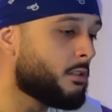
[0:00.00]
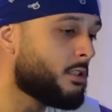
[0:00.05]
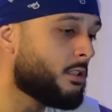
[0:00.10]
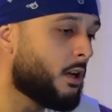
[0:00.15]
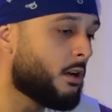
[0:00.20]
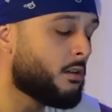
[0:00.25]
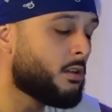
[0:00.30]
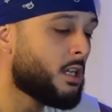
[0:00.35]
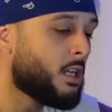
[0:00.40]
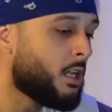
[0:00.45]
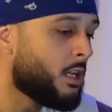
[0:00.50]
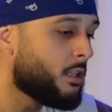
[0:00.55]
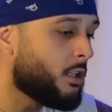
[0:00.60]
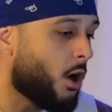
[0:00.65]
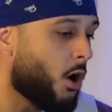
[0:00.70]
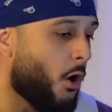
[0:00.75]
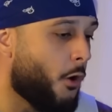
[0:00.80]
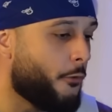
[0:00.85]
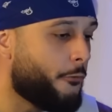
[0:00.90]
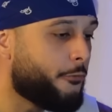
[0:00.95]
You know, the
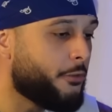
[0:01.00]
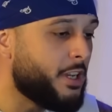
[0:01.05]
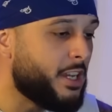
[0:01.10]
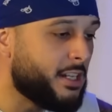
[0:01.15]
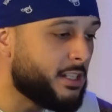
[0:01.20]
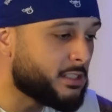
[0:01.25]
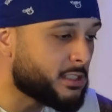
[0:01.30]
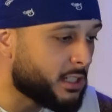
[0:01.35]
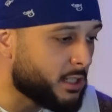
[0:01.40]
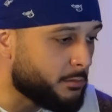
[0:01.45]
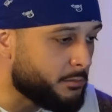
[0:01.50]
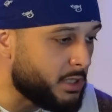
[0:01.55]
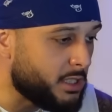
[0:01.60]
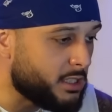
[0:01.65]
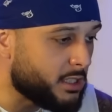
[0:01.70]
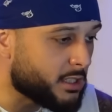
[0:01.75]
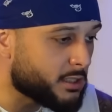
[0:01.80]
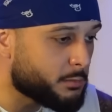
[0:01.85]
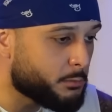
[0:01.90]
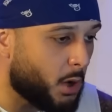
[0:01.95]
whole feed is gonna be
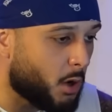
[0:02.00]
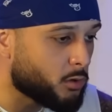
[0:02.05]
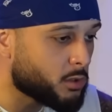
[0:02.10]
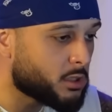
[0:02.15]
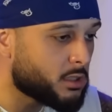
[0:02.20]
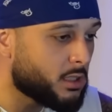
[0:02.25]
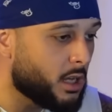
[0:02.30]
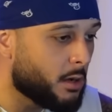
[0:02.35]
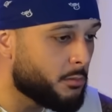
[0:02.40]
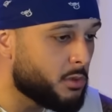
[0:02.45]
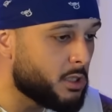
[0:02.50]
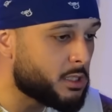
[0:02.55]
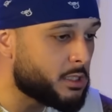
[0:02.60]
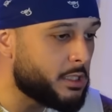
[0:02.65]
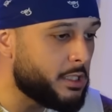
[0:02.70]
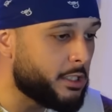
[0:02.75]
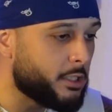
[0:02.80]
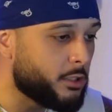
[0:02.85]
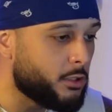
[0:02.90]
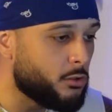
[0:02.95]
just posted up with
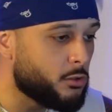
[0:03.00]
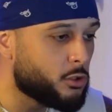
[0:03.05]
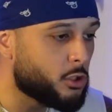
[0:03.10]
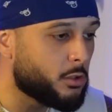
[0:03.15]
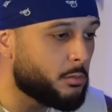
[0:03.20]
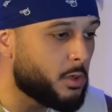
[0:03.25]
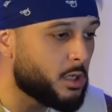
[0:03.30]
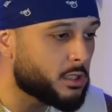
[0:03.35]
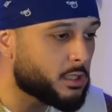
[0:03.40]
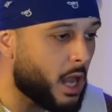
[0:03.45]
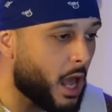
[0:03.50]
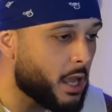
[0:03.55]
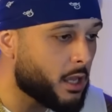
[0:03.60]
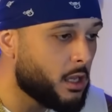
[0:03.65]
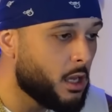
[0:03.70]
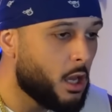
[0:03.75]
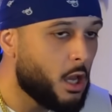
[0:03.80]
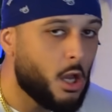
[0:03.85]
sneaker YouTubers like,